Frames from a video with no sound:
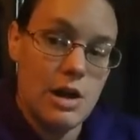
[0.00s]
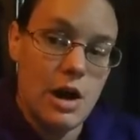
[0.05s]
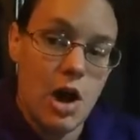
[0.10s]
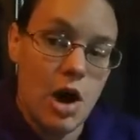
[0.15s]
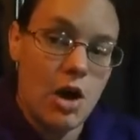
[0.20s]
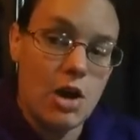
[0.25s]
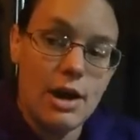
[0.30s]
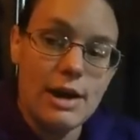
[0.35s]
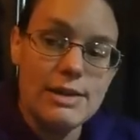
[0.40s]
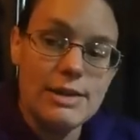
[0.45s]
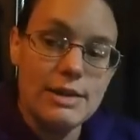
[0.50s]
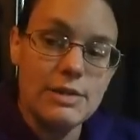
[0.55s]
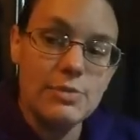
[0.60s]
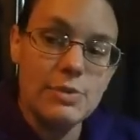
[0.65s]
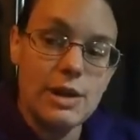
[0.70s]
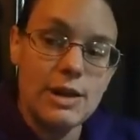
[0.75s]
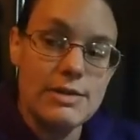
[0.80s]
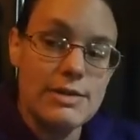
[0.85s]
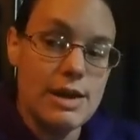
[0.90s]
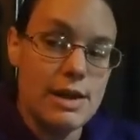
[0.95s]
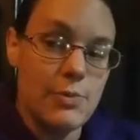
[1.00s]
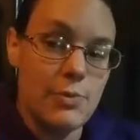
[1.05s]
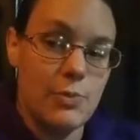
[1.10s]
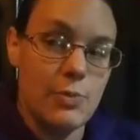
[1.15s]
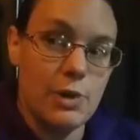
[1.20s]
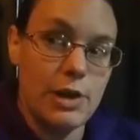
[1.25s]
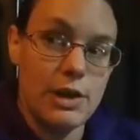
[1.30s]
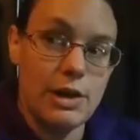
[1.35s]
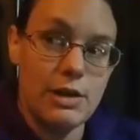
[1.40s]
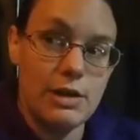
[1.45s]
All I did was
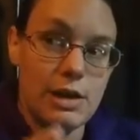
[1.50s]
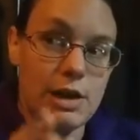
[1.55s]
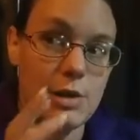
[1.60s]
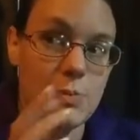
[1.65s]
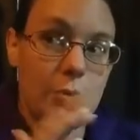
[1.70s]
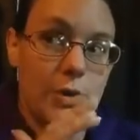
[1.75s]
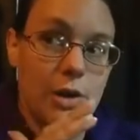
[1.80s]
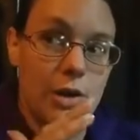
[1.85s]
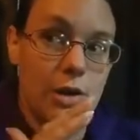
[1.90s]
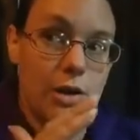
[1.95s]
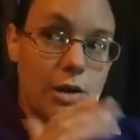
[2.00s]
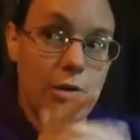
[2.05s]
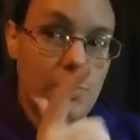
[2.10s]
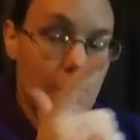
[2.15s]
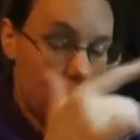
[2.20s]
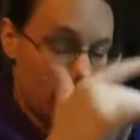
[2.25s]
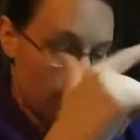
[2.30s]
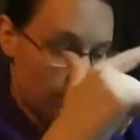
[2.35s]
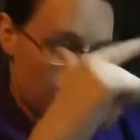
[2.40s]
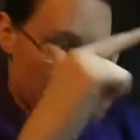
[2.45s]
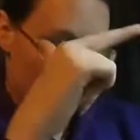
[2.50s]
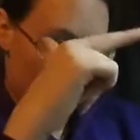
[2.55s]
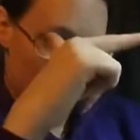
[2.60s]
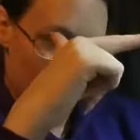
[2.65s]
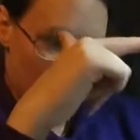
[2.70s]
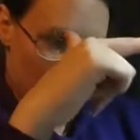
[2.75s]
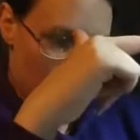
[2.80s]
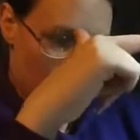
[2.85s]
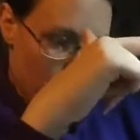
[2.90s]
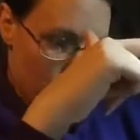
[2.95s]
we keep one of the
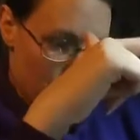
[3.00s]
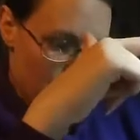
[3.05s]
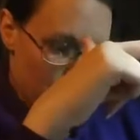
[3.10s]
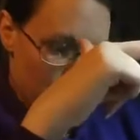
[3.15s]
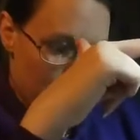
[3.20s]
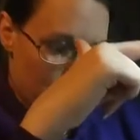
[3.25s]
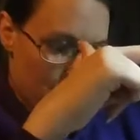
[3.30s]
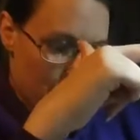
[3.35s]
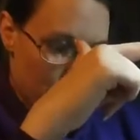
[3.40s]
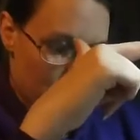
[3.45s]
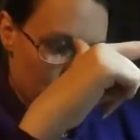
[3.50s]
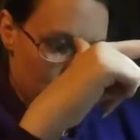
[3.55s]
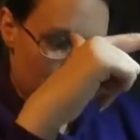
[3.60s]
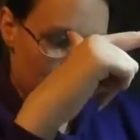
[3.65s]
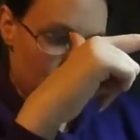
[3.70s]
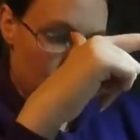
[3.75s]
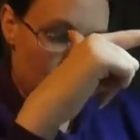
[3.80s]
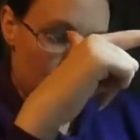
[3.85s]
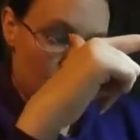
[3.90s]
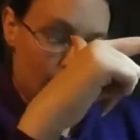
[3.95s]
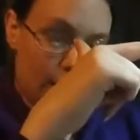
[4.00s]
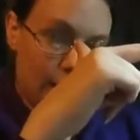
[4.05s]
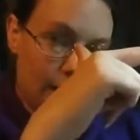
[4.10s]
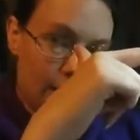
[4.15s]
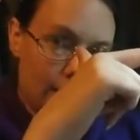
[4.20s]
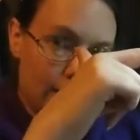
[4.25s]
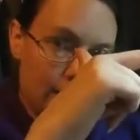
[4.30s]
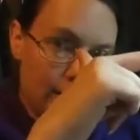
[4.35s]
large bottles of water.